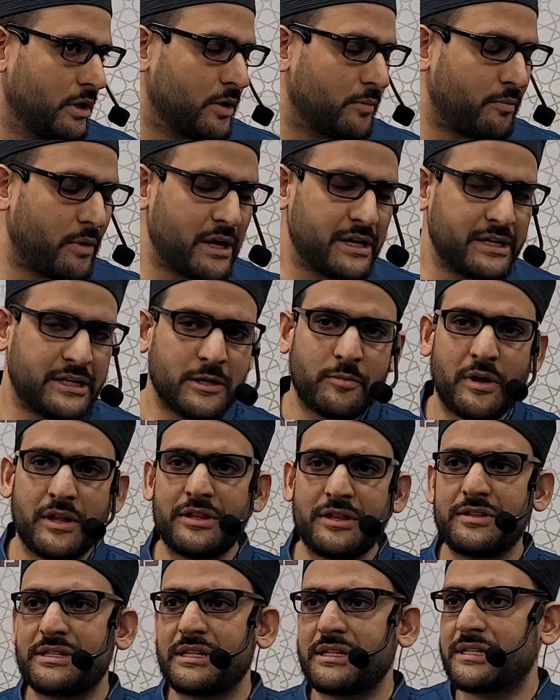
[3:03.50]
My dear
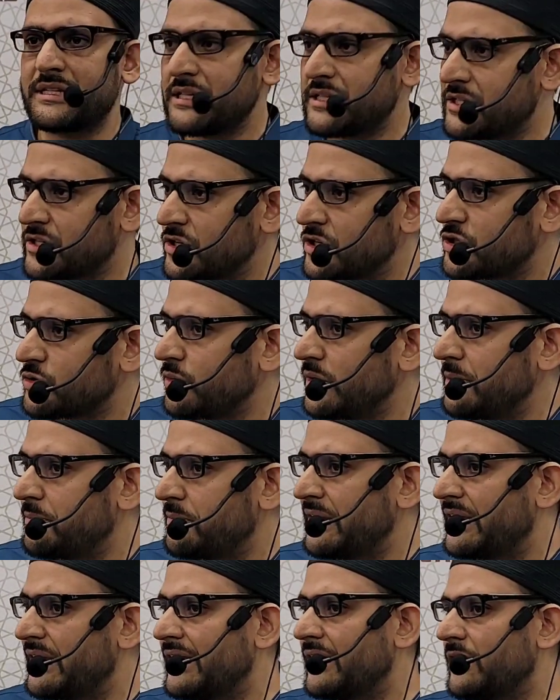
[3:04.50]
brothers and sisters, we
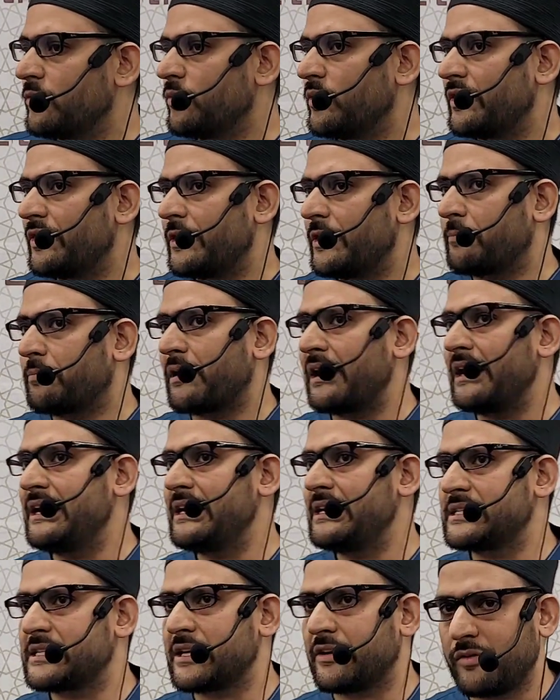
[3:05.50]
begin with the
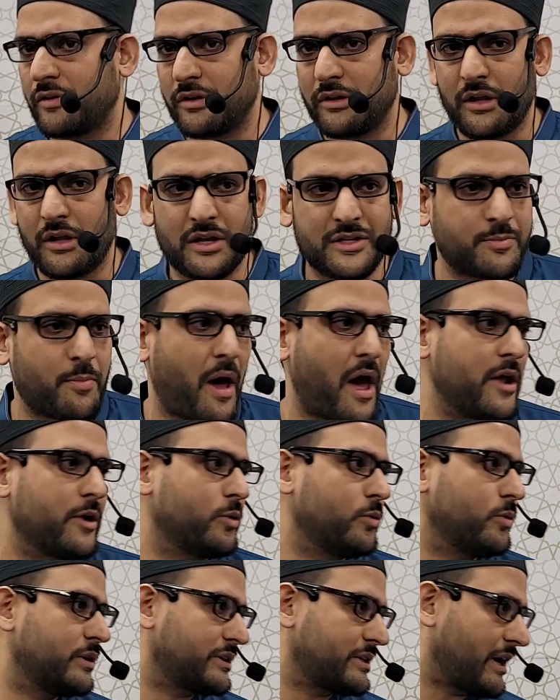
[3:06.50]
praise of Allah
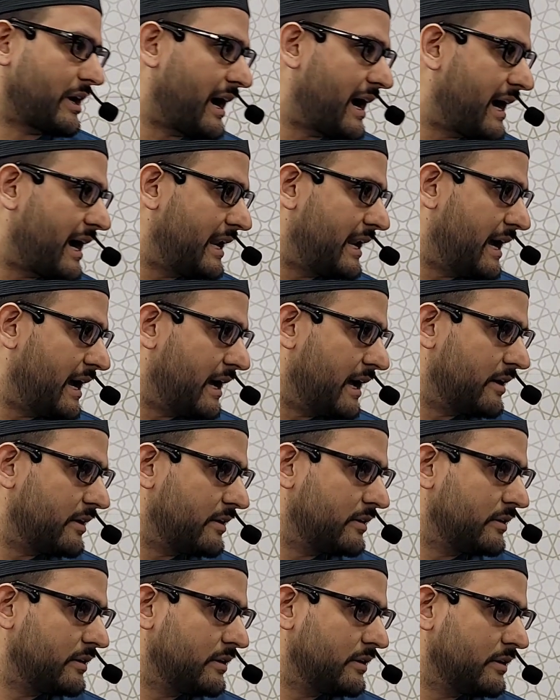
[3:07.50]
subhanahu wa ta'ala,
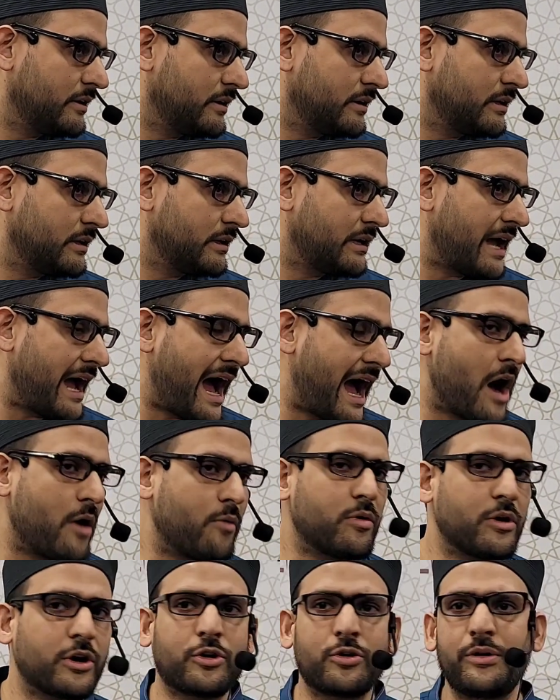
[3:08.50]

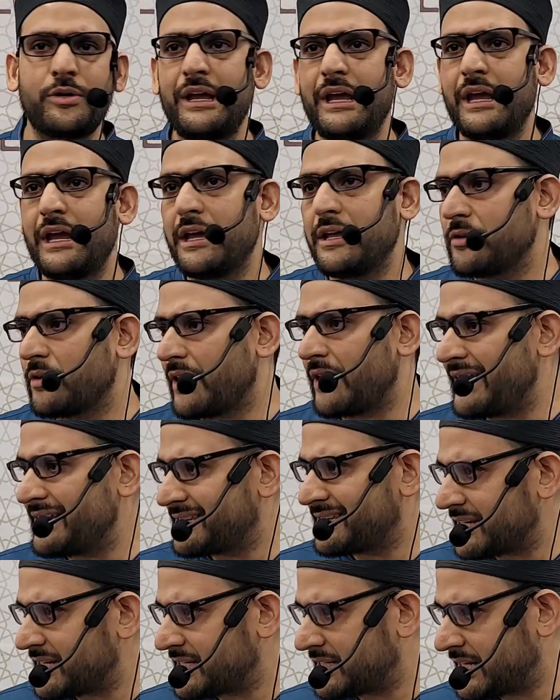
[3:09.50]
our creator
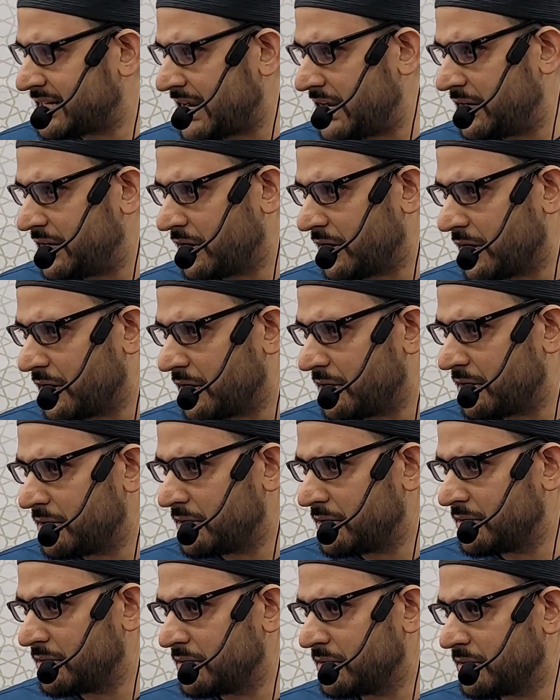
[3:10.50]
and sustainer.
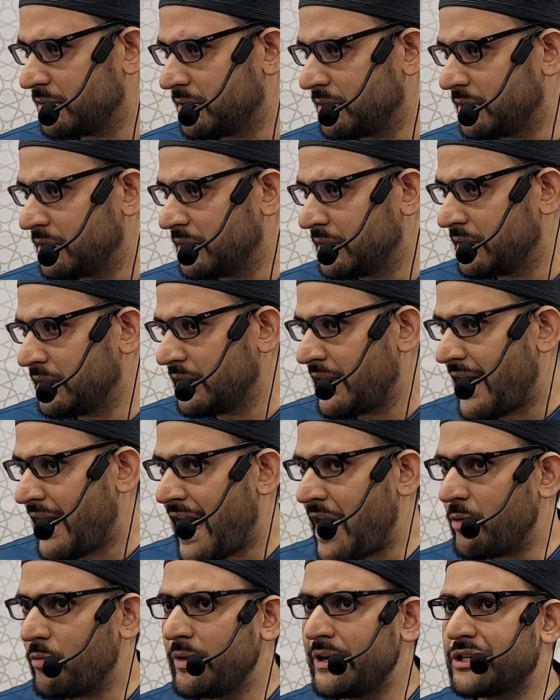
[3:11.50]

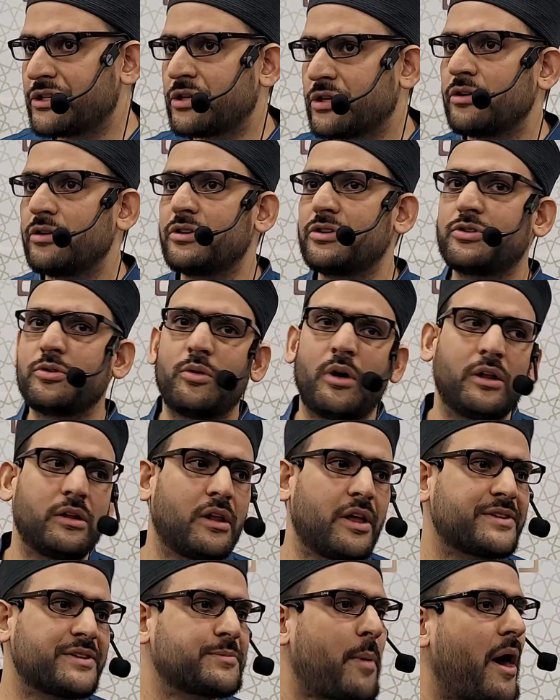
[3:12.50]
And we turn to
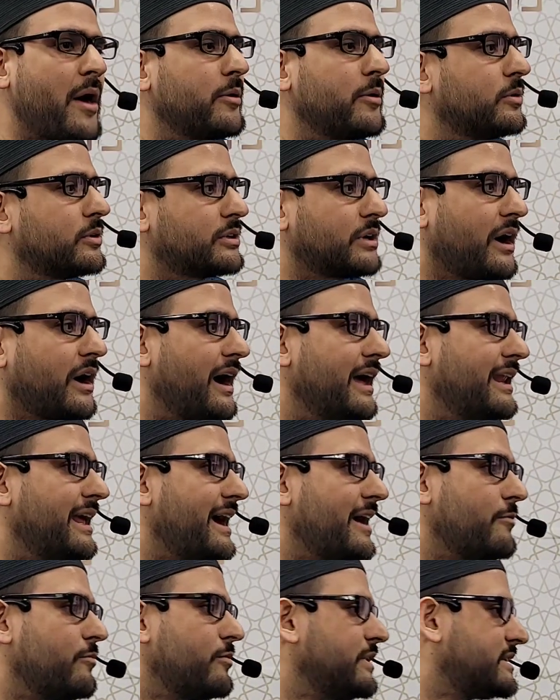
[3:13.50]
Allah subhanahu wa ta'ala
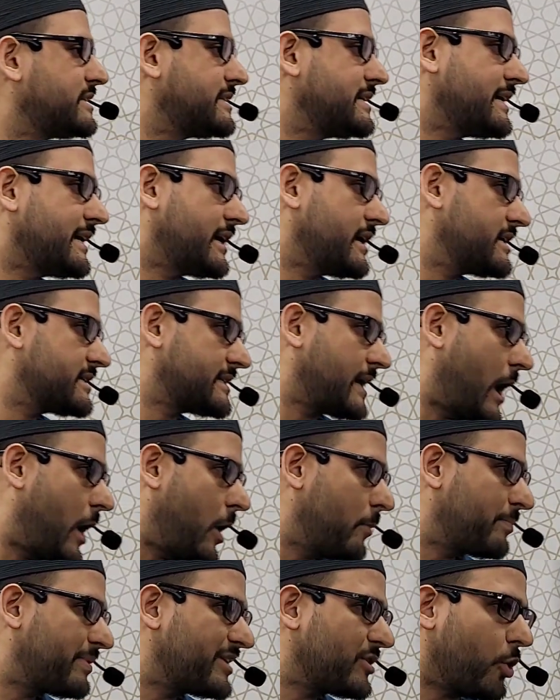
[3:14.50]
and we seek His
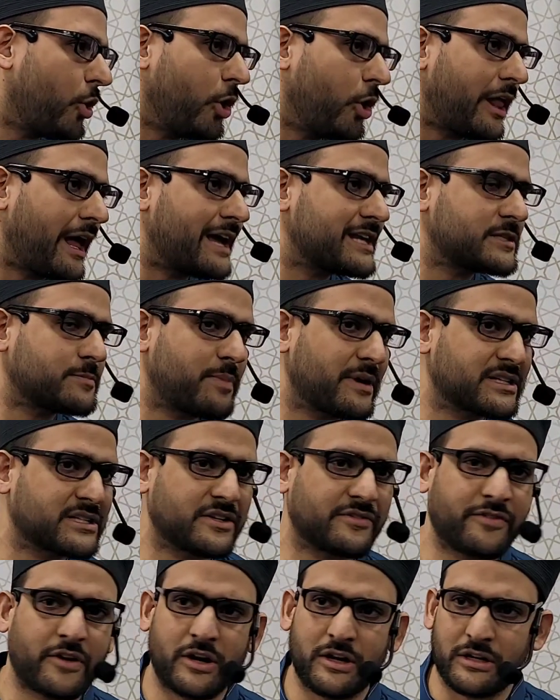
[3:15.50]
help in all aspects
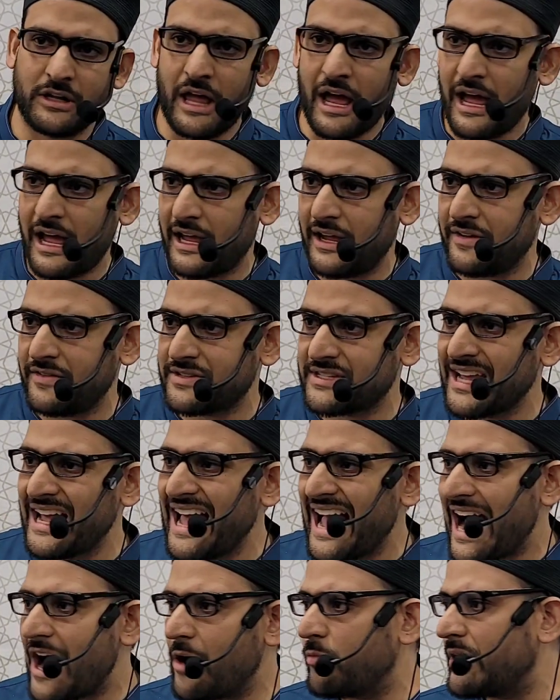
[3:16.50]
of our lives,
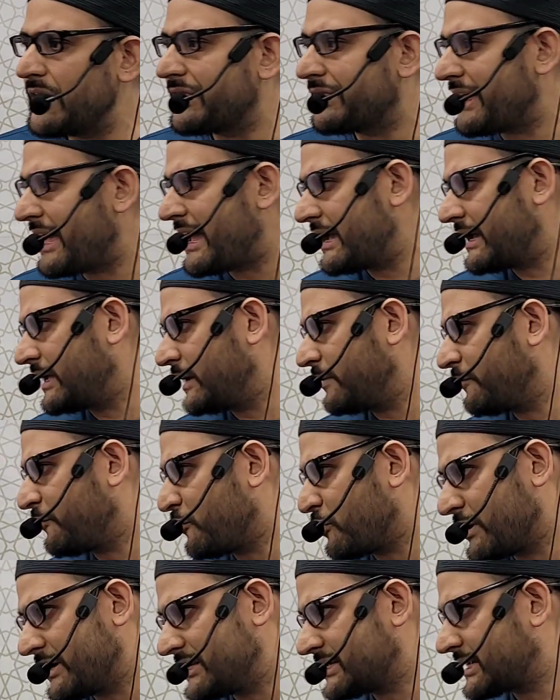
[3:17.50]
and we thank Him
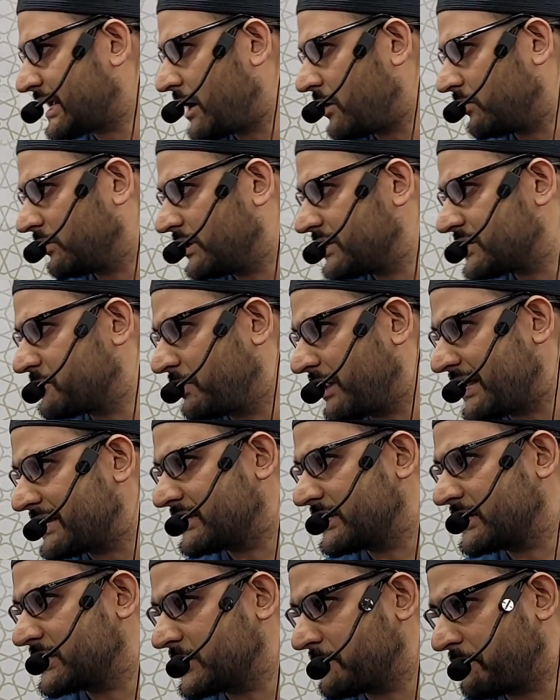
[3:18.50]
for His countless
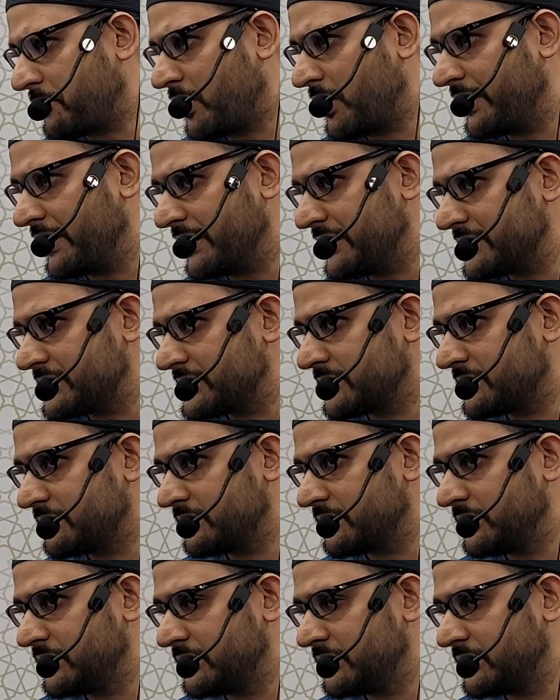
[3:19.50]
blessings upon us.